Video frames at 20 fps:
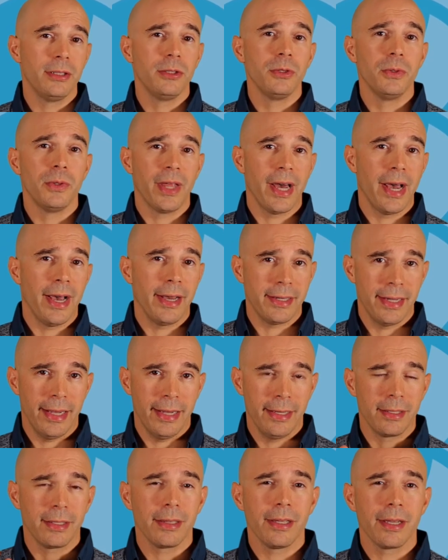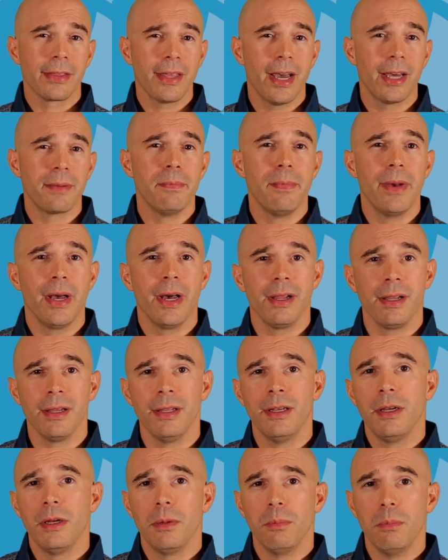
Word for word: and do that and click that bell